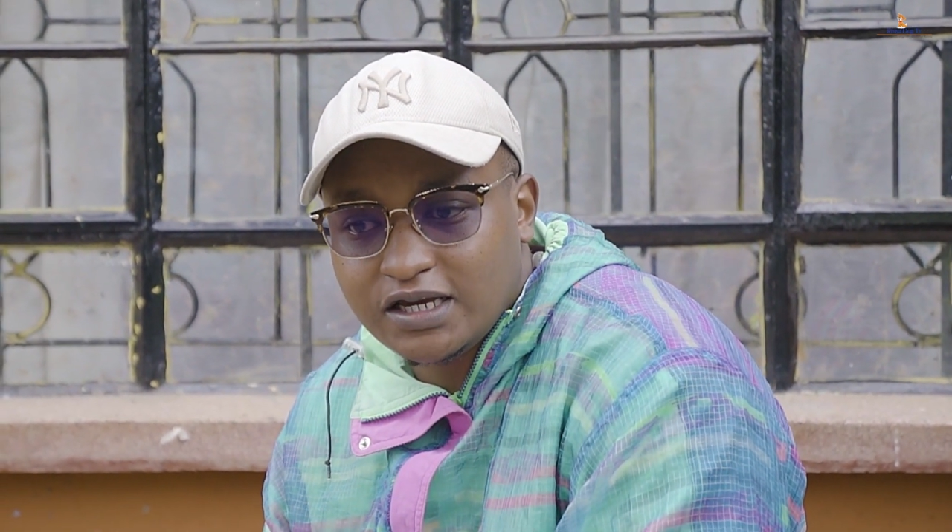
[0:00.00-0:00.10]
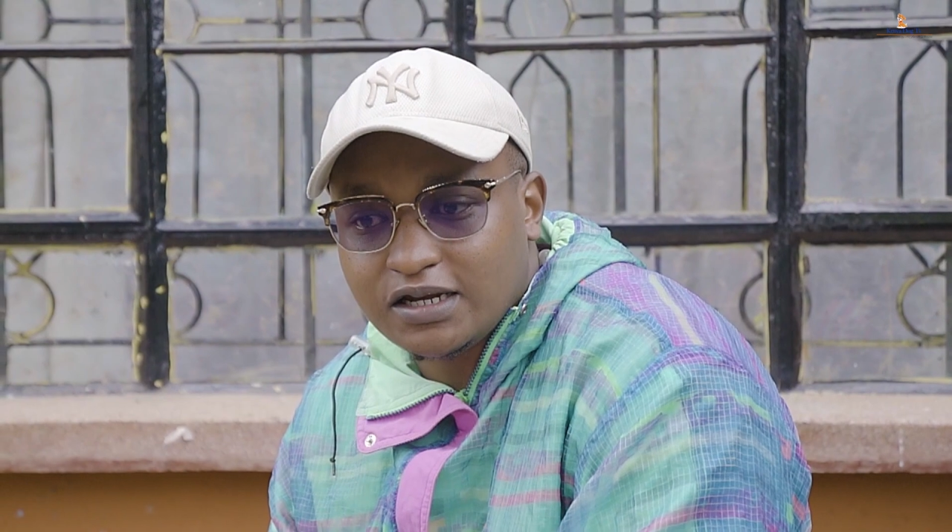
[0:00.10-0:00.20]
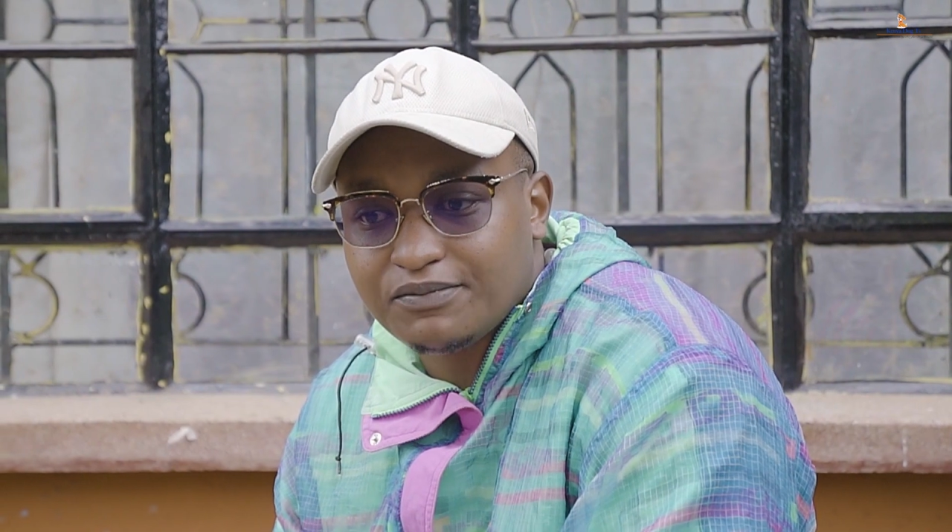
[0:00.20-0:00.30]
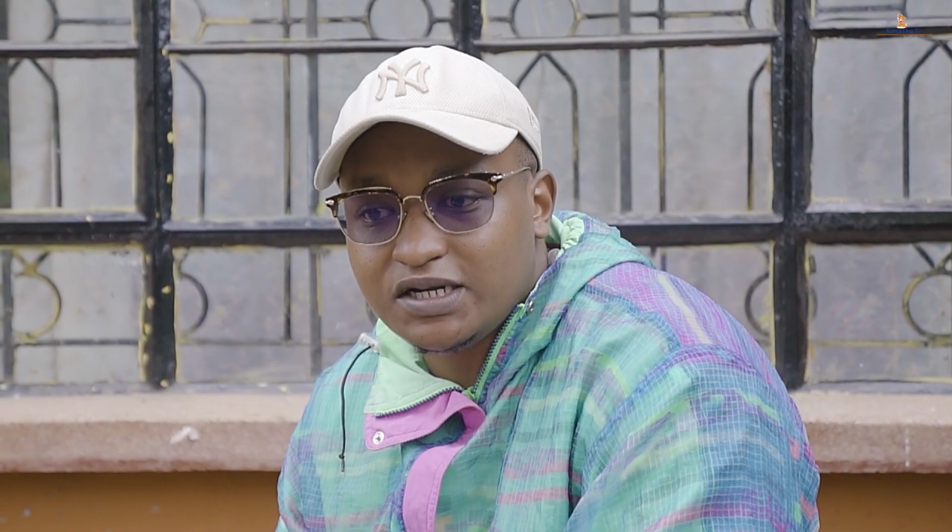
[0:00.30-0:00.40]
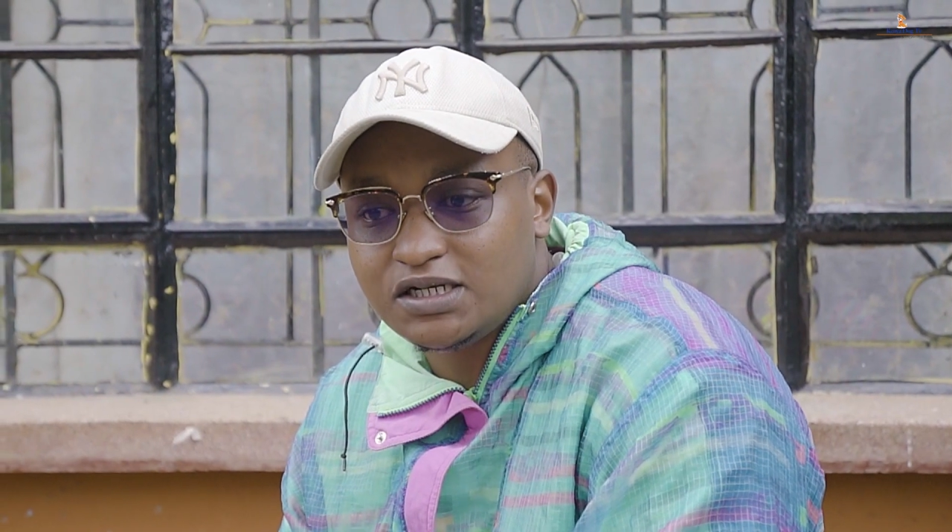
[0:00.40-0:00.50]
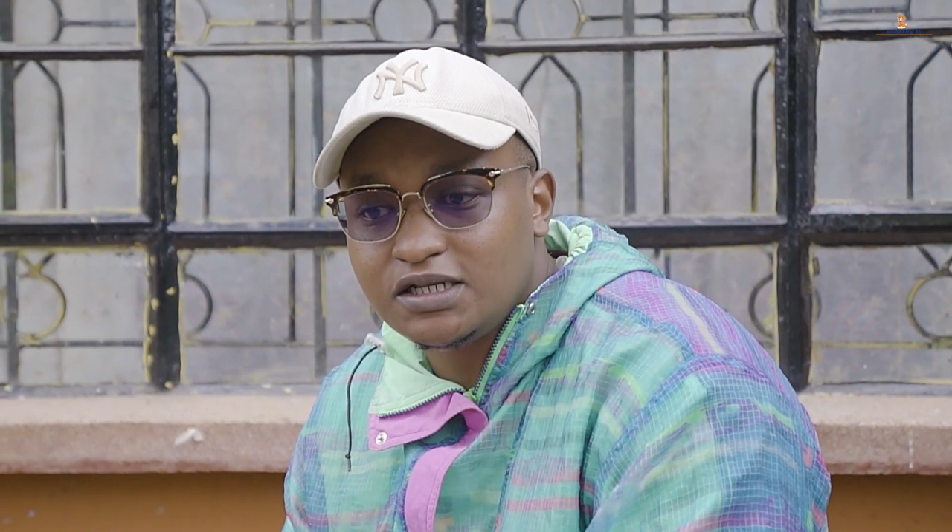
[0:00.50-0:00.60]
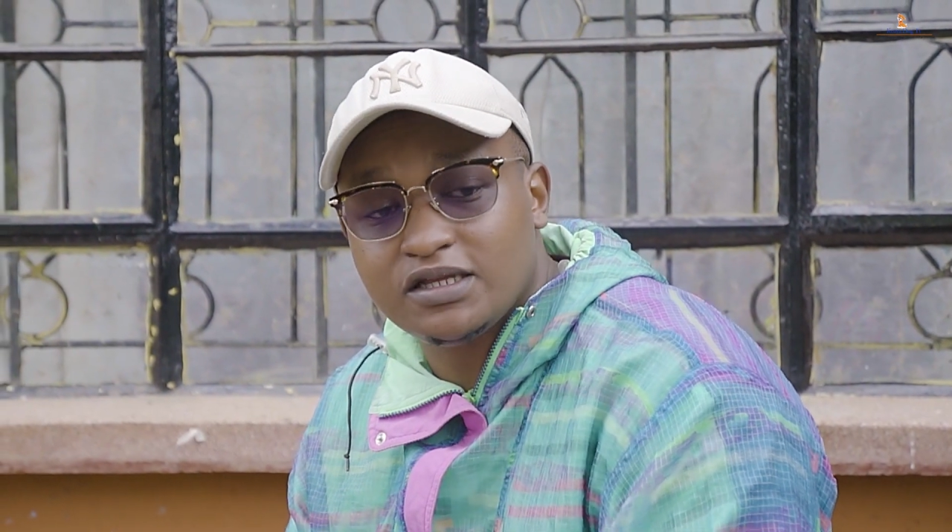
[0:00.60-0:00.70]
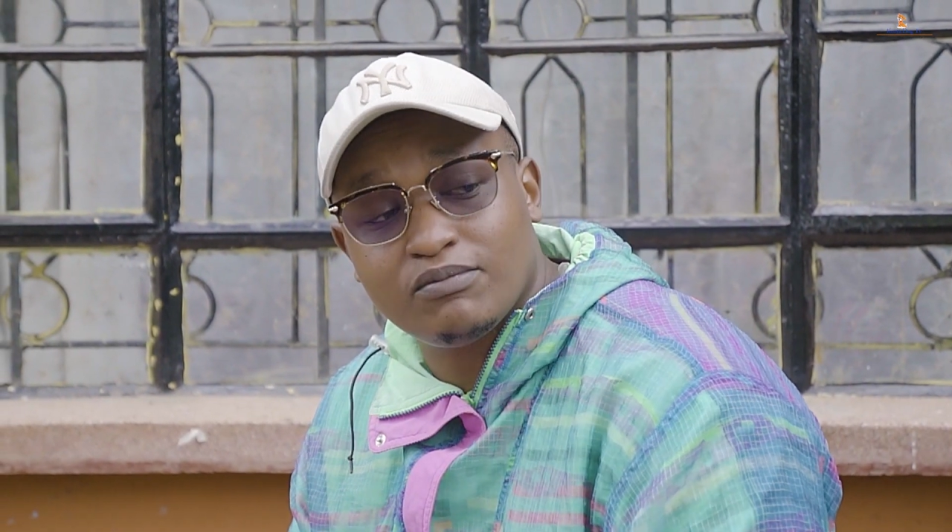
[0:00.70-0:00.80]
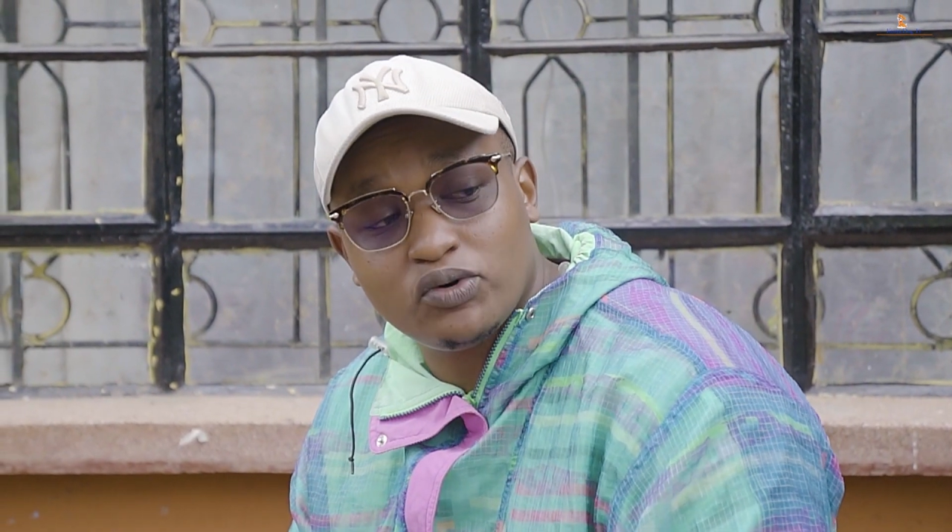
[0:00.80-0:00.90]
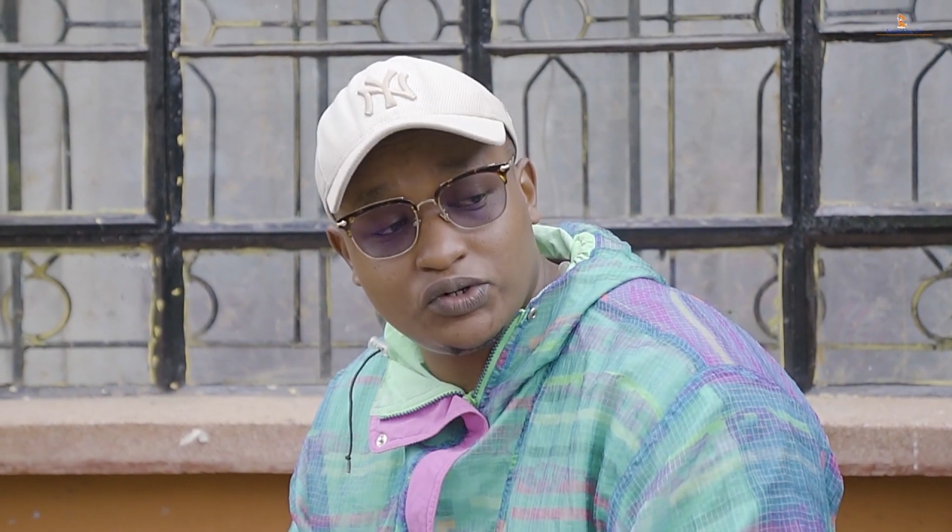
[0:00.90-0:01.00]
can maintain
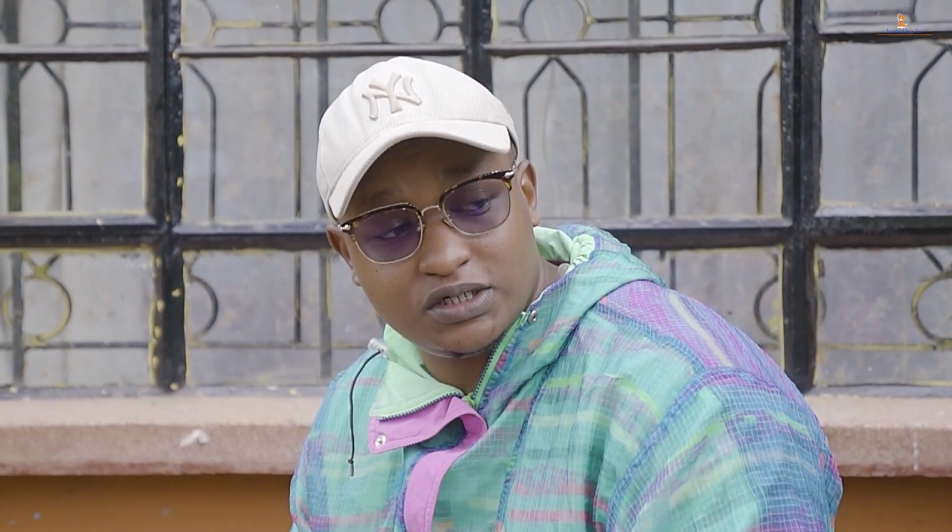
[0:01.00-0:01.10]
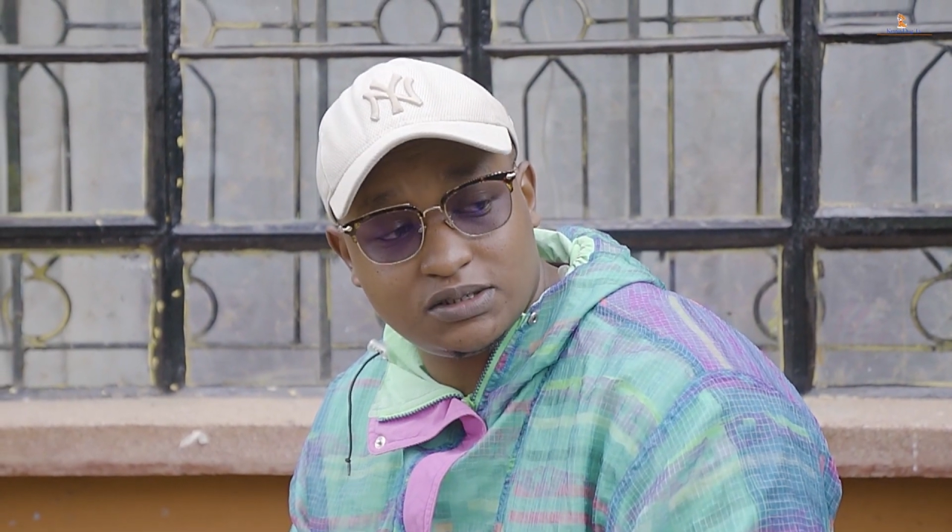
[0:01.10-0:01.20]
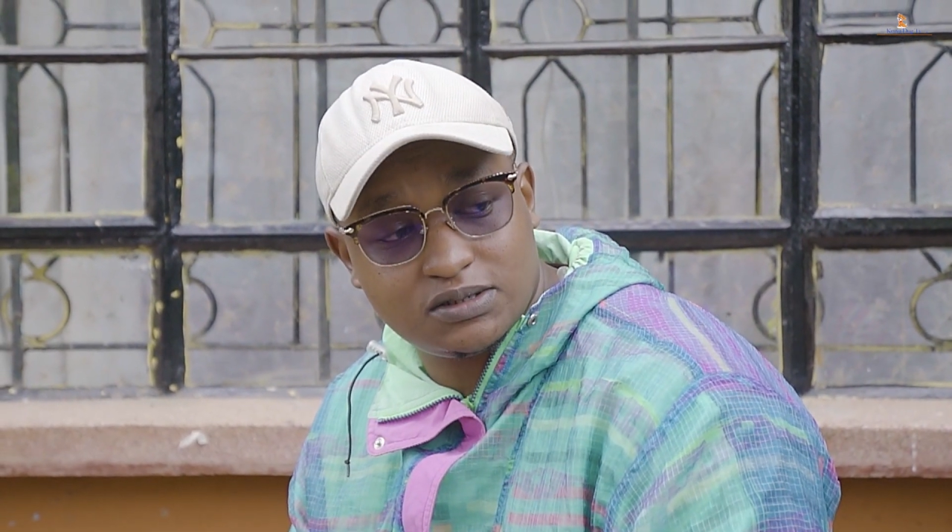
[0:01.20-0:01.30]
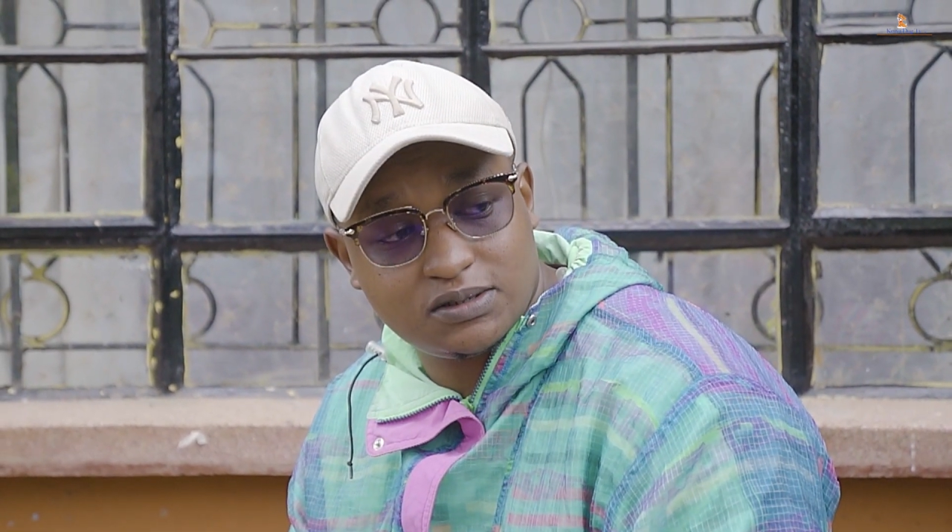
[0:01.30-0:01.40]
their bodies.